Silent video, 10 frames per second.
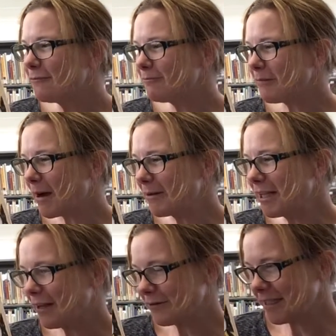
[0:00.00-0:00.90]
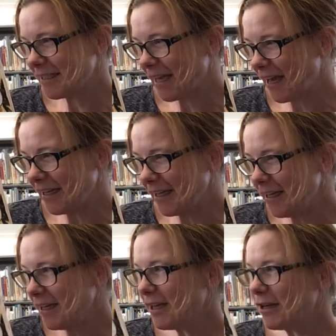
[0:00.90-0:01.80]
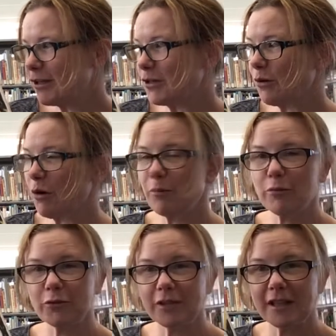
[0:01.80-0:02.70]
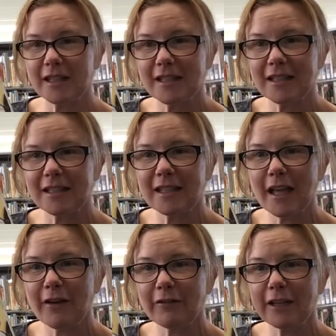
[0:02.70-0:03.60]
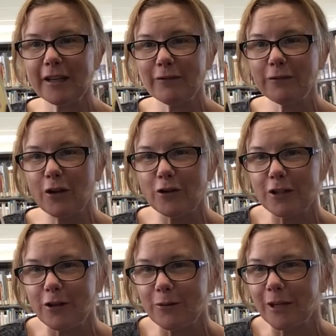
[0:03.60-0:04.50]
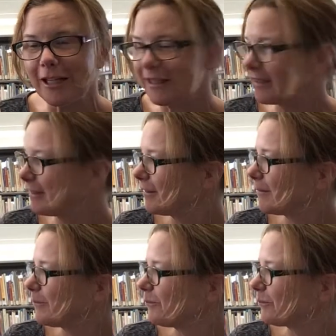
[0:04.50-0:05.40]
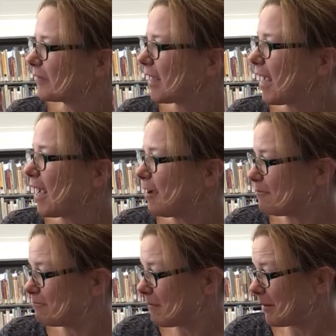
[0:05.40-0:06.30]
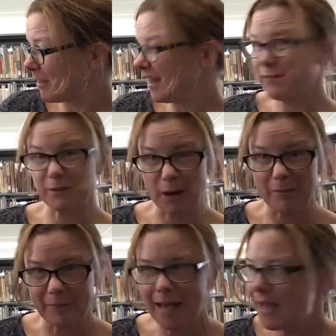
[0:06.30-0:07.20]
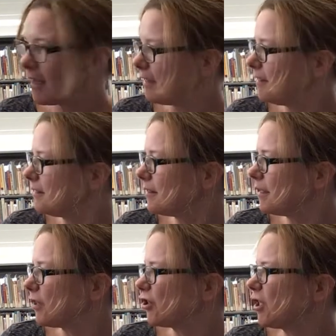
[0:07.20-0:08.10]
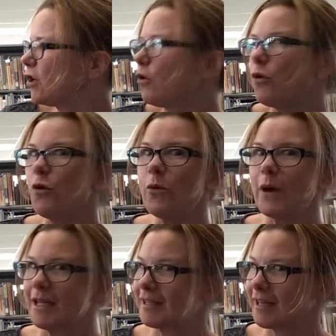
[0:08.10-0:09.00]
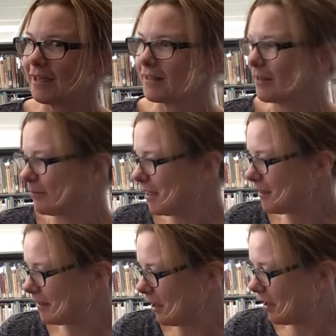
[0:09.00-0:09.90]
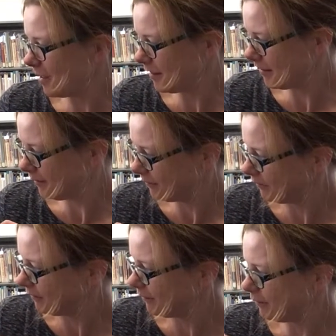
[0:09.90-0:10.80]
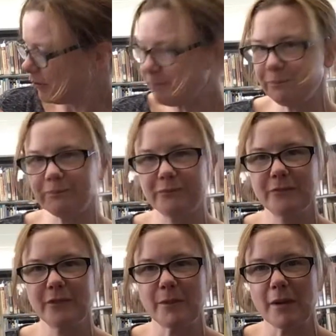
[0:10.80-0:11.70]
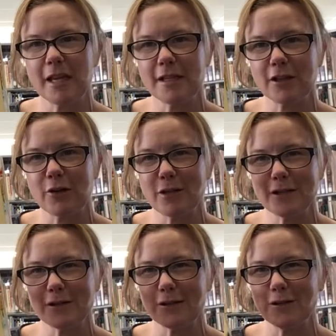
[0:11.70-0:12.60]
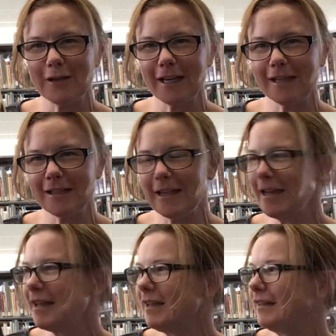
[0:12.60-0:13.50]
Mummy loves Daddy, so I'll put this lovely photo in. Mummy loves my bears. She always tucks them in at night. The bears go into the suitcase there.